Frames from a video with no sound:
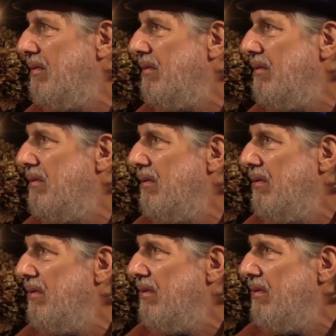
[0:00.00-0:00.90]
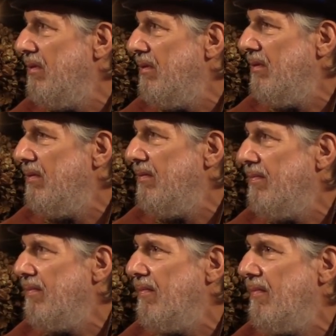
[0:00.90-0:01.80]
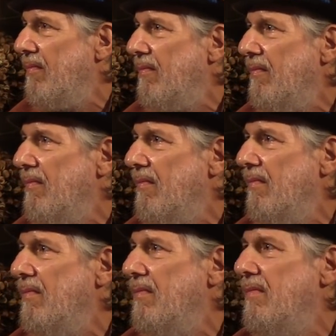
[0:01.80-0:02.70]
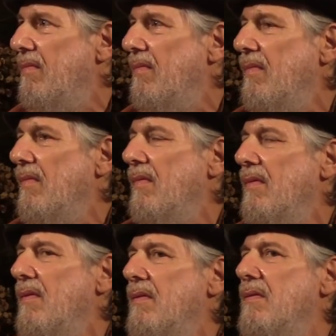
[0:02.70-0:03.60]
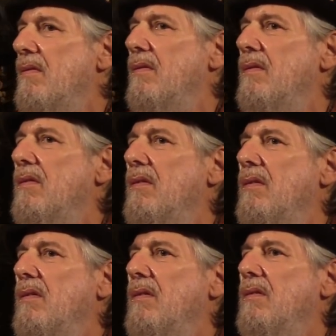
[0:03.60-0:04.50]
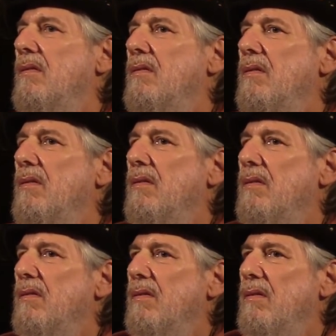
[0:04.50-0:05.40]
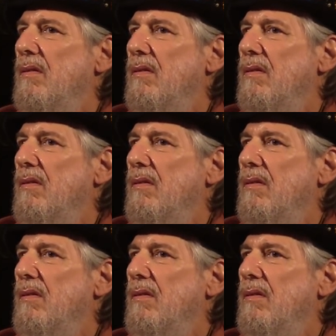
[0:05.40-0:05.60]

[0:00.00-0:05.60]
[no speech]